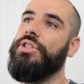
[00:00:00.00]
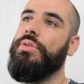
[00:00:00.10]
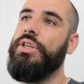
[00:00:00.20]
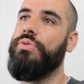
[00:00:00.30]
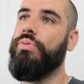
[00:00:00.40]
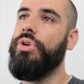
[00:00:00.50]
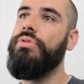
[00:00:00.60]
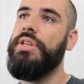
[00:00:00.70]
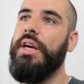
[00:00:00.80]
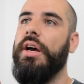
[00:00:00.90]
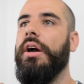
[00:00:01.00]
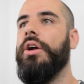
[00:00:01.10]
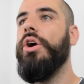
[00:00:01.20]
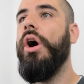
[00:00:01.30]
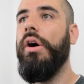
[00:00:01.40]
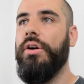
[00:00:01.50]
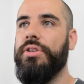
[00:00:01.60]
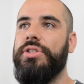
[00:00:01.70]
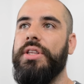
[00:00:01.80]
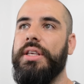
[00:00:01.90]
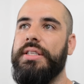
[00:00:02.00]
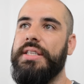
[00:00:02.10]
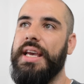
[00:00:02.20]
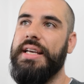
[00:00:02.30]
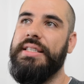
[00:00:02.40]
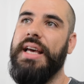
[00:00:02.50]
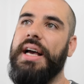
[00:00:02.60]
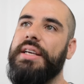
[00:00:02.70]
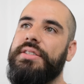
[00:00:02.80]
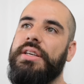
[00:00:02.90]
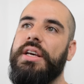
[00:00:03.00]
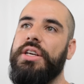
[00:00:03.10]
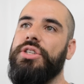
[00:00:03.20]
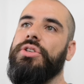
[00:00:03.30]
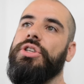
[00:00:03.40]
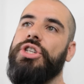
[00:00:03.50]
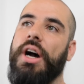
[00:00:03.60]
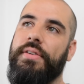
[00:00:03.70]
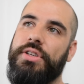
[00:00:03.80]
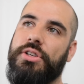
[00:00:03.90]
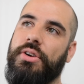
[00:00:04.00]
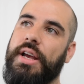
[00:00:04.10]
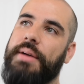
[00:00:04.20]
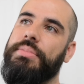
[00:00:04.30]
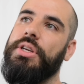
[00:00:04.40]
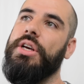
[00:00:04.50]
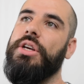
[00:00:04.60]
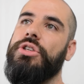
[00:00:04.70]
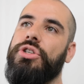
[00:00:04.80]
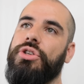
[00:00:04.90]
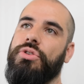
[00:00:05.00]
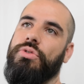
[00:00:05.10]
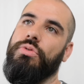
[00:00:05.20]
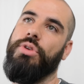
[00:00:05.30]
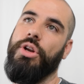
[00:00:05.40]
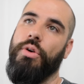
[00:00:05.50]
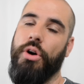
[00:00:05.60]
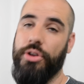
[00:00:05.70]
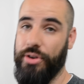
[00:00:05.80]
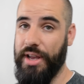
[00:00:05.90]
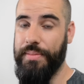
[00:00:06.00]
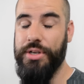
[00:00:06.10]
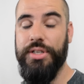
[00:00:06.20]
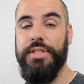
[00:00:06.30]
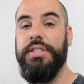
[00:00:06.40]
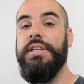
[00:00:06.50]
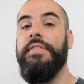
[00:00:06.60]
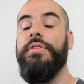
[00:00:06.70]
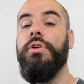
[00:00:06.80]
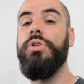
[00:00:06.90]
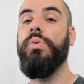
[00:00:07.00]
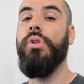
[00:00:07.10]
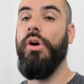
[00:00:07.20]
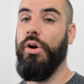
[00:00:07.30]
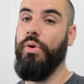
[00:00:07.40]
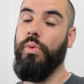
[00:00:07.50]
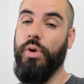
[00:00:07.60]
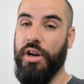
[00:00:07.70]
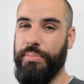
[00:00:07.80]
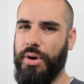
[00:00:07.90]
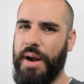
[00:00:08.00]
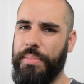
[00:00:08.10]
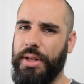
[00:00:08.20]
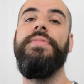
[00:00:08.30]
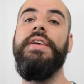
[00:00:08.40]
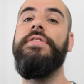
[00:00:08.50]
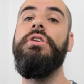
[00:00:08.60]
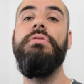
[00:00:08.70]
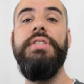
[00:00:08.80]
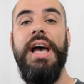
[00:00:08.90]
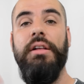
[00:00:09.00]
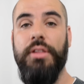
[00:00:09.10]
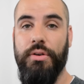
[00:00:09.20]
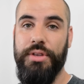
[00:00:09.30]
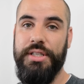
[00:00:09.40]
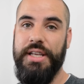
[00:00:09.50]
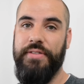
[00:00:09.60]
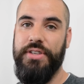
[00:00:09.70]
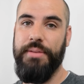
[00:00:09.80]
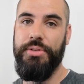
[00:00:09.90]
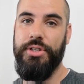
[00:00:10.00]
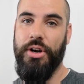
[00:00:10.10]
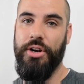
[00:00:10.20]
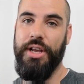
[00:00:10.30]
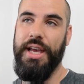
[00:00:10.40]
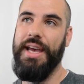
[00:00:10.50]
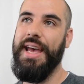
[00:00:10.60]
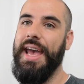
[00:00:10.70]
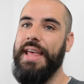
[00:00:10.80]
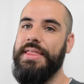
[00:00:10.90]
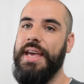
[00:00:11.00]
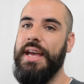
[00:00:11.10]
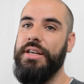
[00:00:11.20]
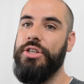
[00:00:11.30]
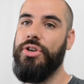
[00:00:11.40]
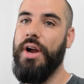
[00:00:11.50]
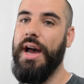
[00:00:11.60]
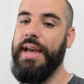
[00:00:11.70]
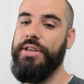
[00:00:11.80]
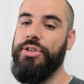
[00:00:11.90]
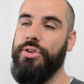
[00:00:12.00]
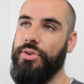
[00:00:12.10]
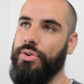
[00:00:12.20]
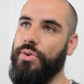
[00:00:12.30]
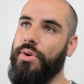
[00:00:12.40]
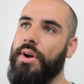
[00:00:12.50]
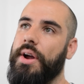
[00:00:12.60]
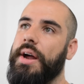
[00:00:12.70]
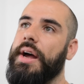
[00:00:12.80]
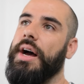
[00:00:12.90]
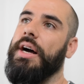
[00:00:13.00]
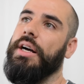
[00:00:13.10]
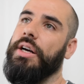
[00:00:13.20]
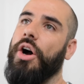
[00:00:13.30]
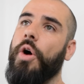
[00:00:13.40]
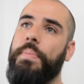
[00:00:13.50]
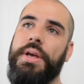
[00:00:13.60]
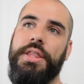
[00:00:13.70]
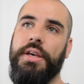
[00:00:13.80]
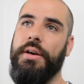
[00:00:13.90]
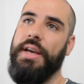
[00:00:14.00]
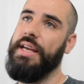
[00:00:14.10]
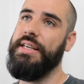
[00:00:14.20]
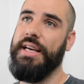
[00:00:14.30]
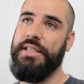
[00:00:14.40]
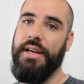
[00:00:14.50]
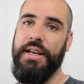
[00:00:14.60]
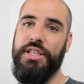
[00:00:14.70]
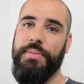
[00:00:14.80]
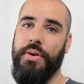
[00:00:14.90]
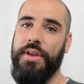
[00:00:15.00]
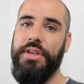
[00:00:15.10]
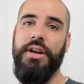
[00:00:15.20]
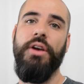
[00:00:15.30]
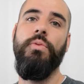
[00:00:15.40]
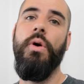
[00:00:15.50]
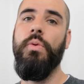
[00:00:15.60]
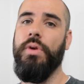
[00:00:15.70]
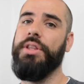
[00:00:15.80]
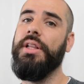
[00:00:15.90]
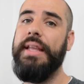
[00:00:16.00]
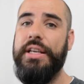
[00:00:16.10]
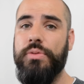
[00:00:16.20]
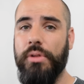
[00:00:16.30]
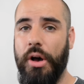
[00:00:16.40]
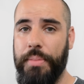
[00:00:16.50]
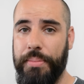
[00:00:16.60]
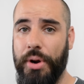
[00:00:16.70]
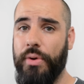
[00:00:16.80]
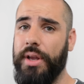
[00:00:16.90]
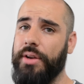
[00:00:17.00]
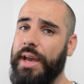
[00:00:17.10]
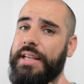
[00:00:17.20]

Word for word: So these root calls to the CSS, to the JavaScript, to you know all your images and stuff, those will all work properly. If you download this DevTips starter kit and then try to uh, open the index.html right there, it won't work. The links will all be broken, okay?